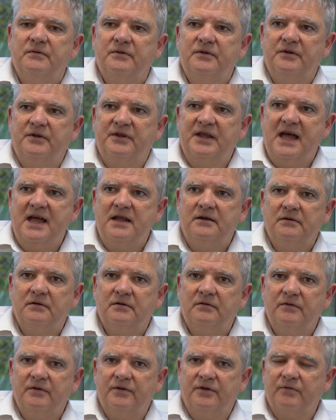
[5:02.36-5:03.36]

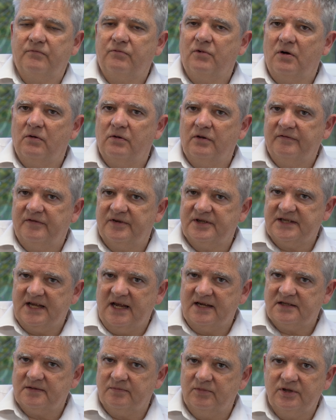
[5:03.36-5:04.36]
then the role of
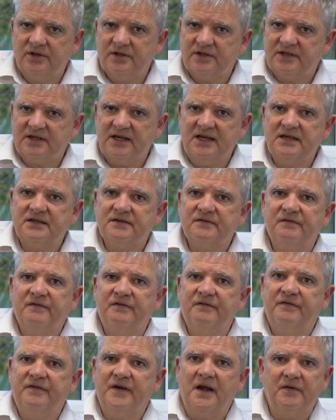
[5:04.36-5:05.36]
assessments is
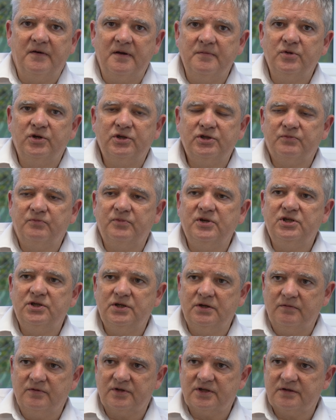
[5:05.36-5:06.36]
very much
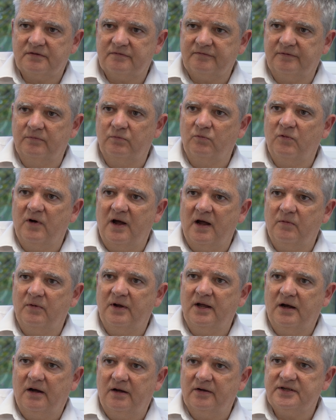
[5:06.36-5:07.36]
reduced from where
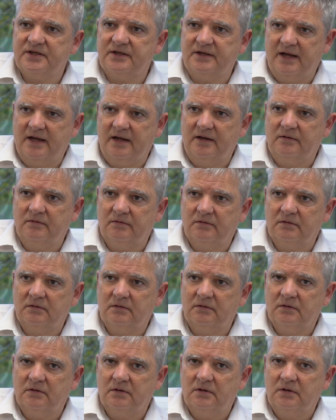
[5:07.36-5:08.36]
we are today.
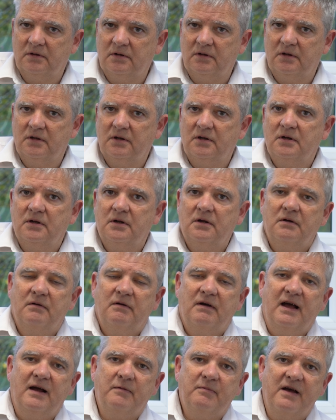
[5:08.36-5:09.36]

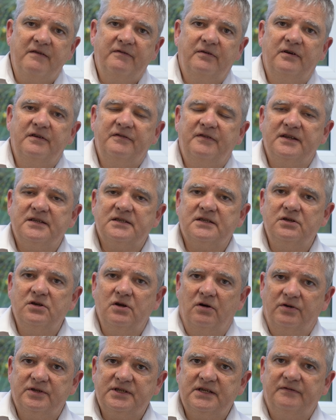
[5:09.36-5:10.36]
However, if it's
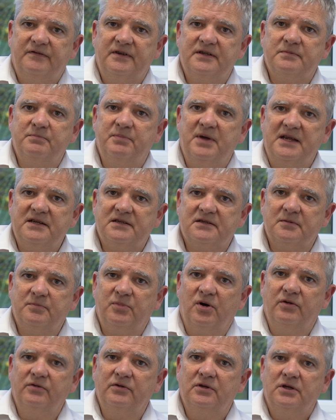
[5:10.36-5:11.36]
not, if it's based
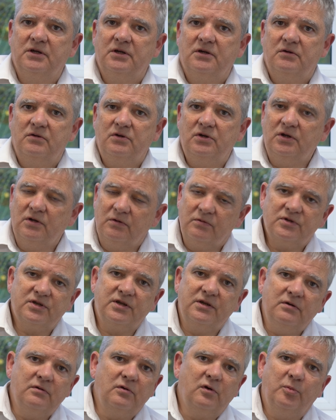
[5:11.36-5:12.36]
upon use
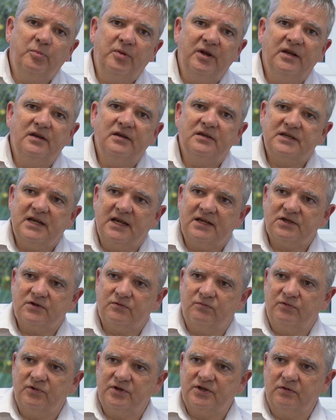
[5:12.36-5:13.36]
the European
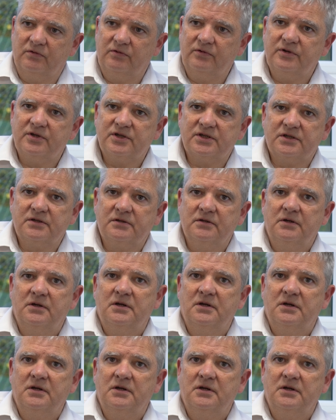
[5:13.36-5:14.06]
test results